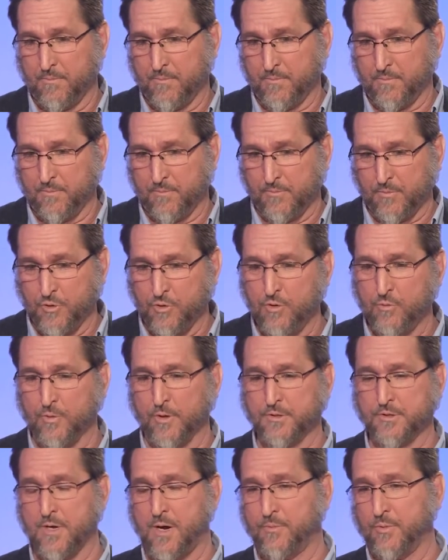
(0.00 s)

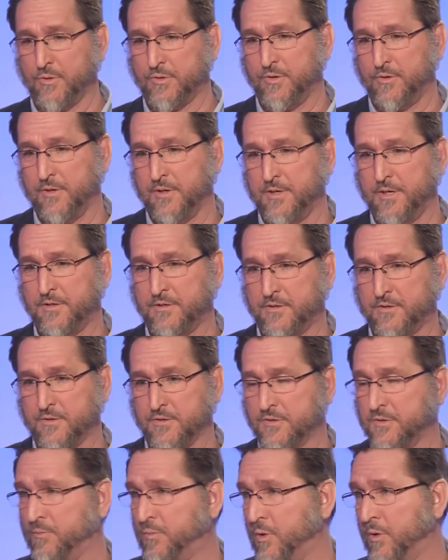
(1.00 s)
numerous opportunities to
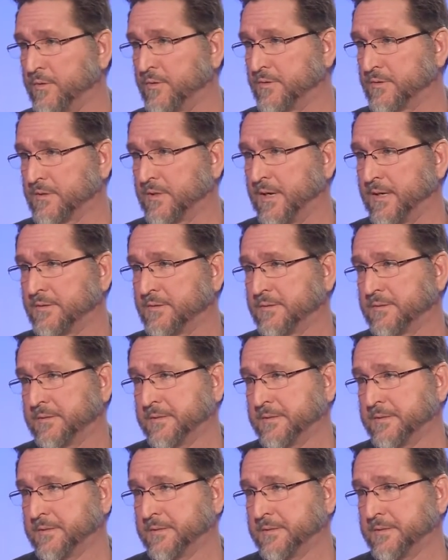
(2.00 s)
support those guys.